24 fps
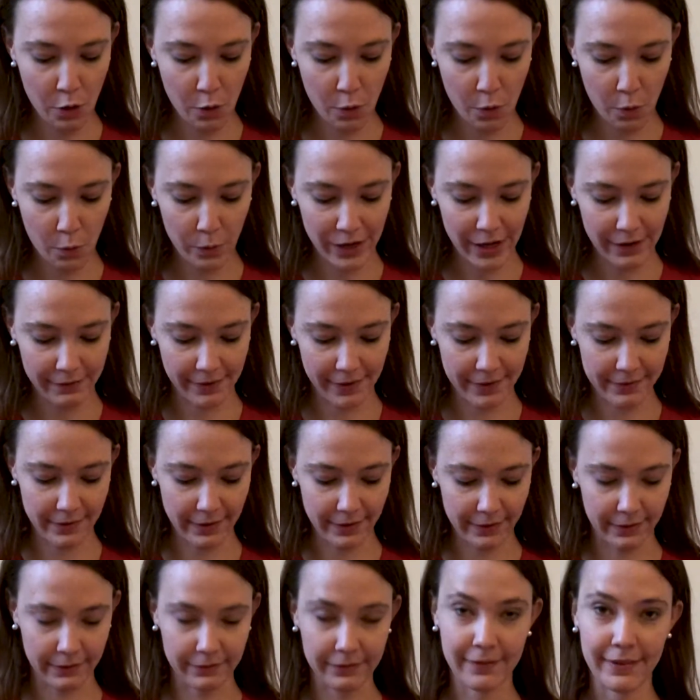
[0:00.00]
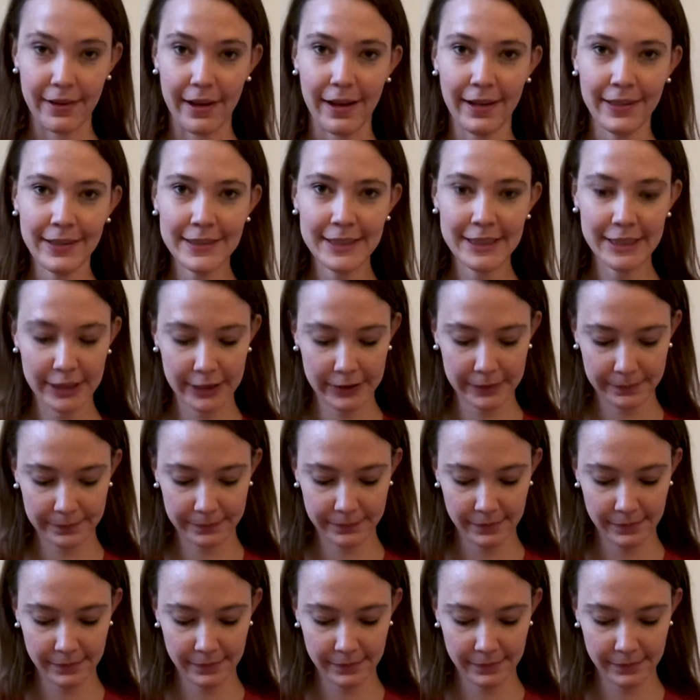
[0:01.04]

We have our sense of touch,